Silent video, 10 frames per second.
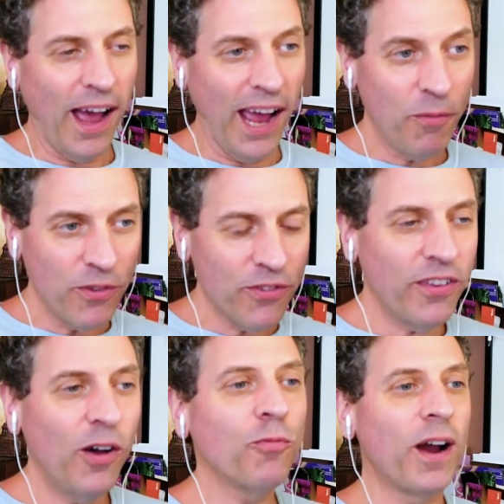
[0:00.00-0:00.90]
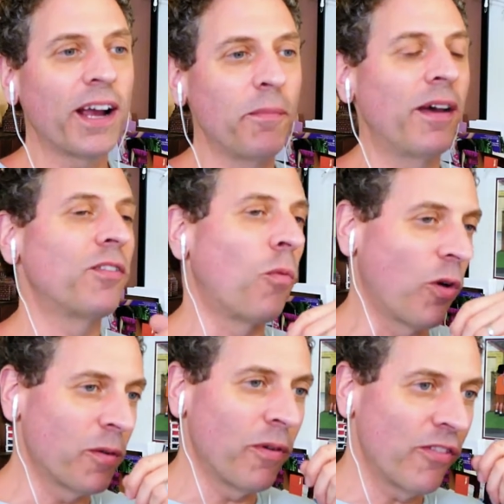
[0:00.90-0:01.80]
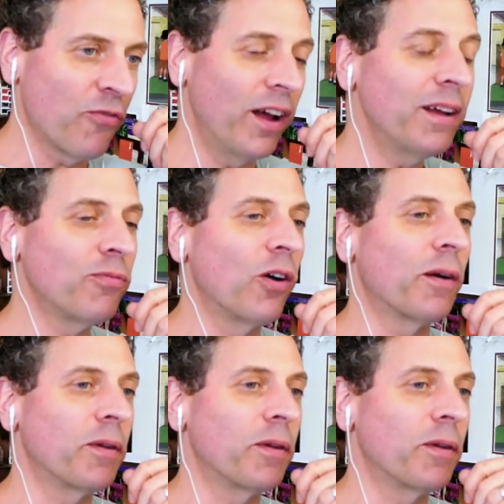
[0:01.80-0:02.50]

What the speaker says: I would still recommend the Warner Brothers writing program